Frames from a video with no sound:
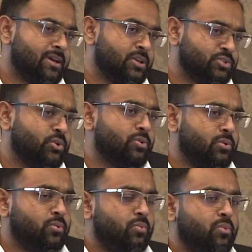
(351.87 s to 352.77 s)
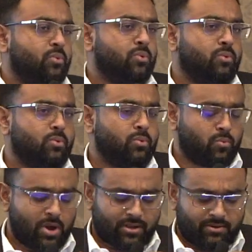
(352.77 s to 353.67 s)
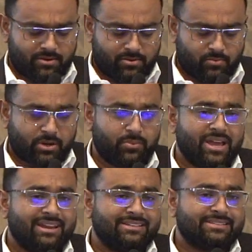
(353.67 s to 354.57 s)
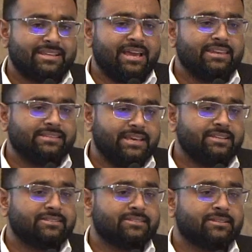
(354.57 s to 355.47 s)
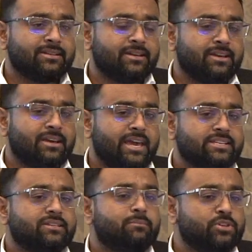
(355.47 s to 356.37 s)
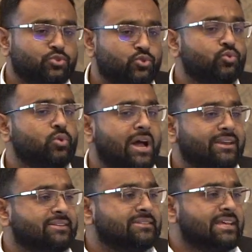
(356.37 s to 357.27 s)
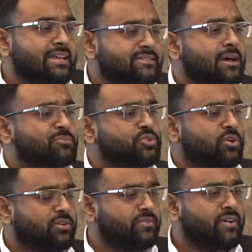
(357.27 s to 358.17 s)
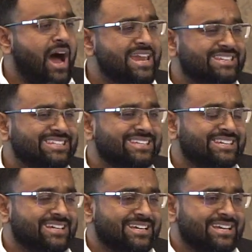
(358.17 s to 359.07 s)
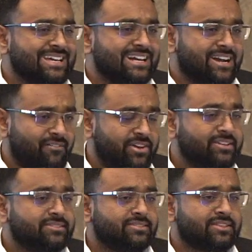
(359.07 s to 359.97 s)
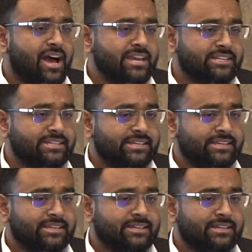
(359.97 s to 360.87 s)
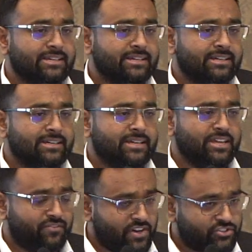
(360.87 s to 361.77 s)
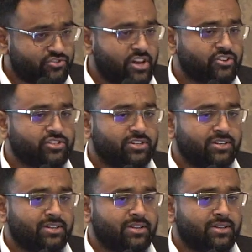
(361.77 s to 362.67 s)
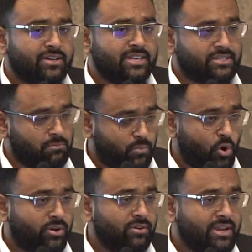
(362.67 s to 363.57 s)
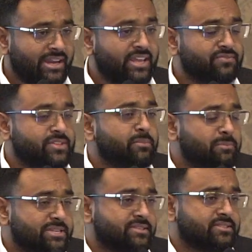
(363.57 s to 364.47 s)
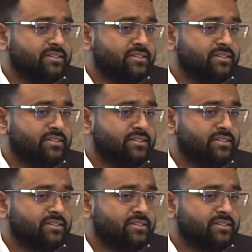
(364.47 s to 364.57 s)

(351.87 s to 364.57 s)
So what we understand is, yes, SMEs do understand some sort of IT governance, IT infrastructure is important and gives them a business